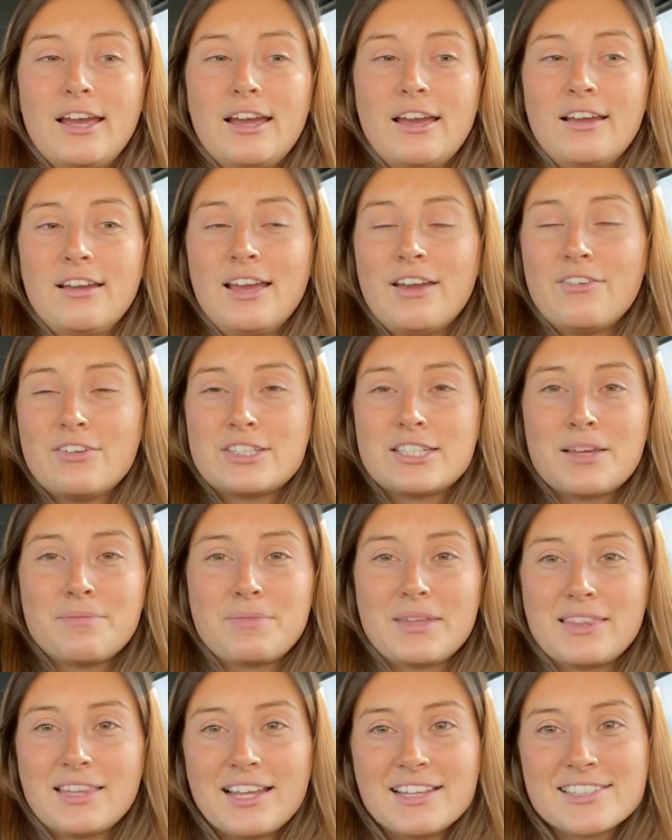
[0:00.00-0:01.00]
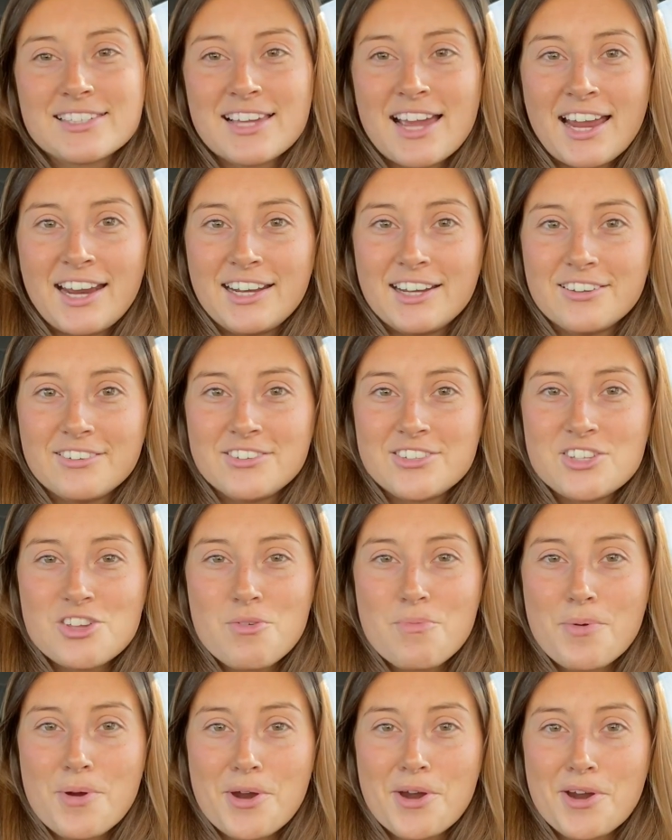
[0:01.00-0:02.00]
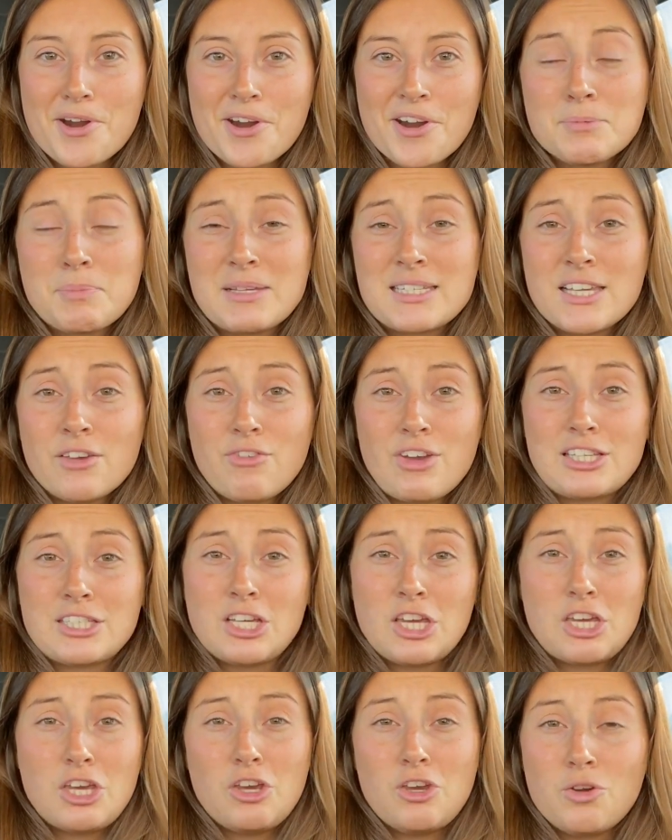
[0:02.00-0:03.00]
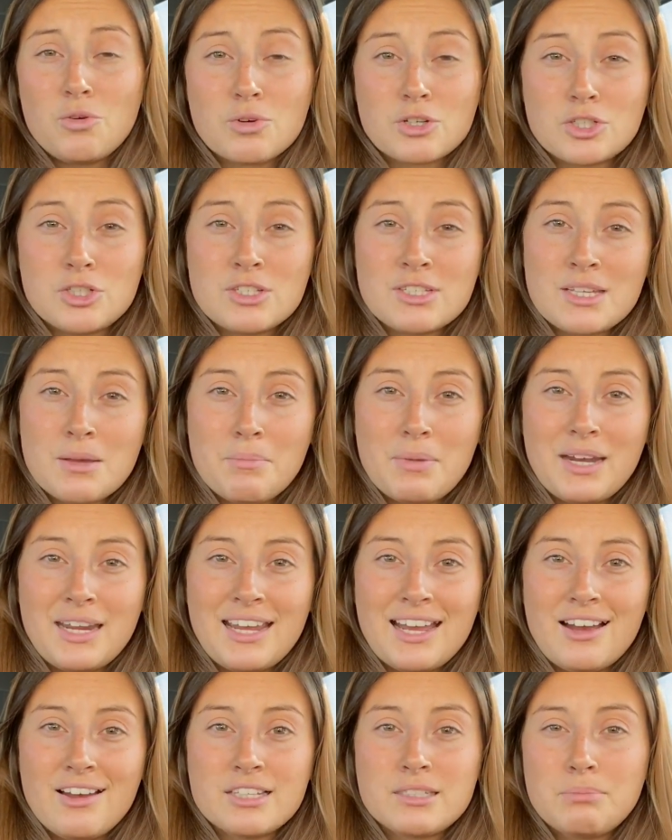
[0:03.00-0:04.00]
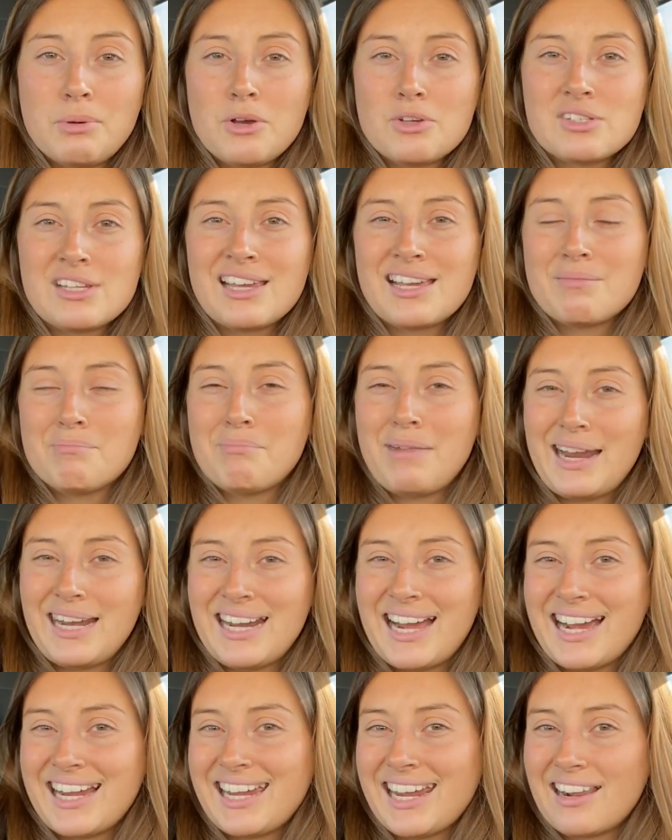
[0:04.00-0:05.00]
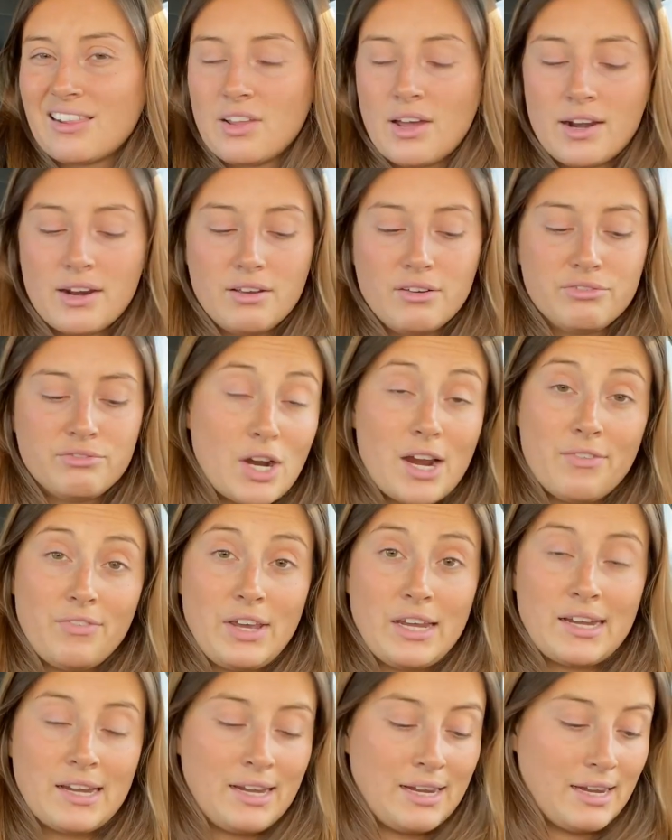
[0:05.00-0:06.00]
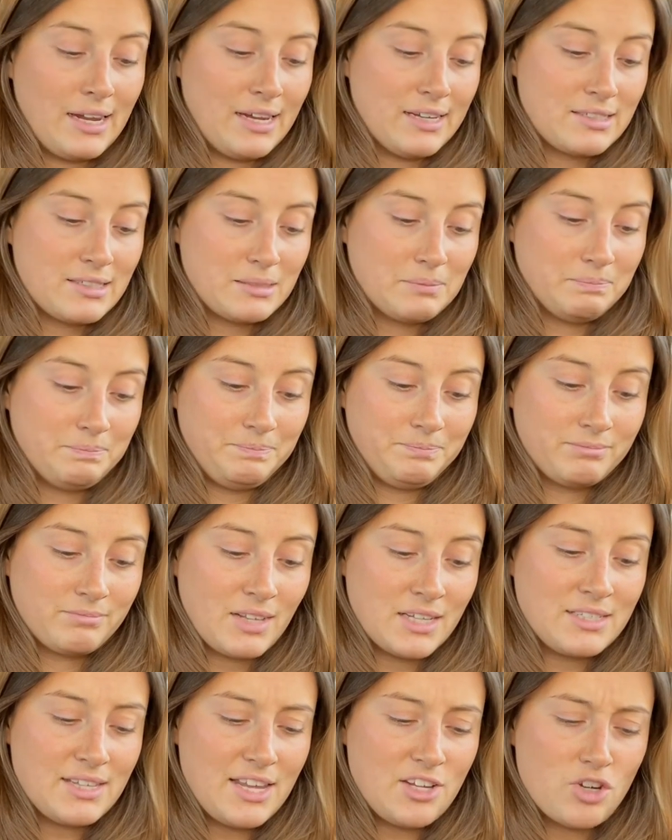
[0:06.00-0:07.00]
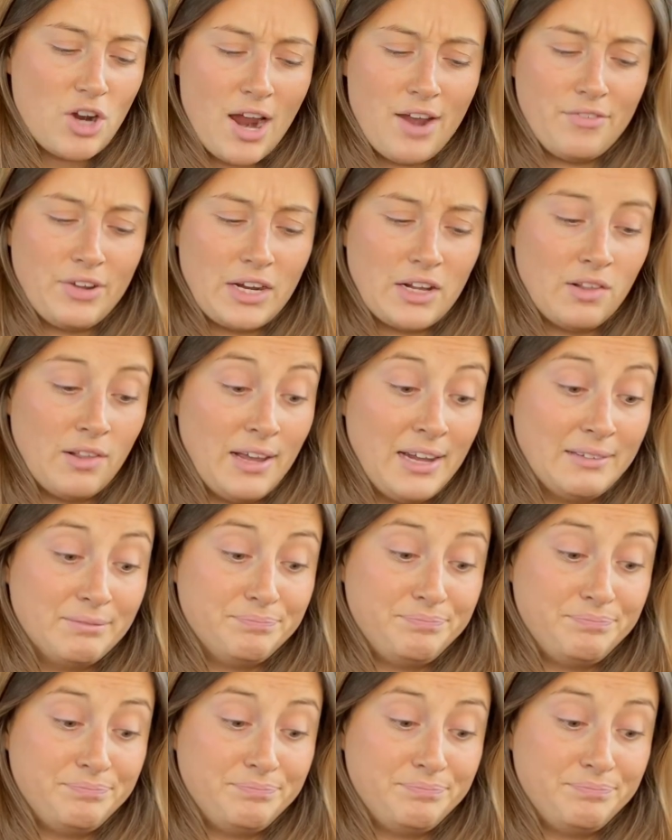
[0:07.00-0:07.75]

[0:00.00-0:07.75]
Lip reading: if it's something that's kind of super specific to you or to somebody else, posting it might not get a lot of traffic, I guess. I say traffic a lot.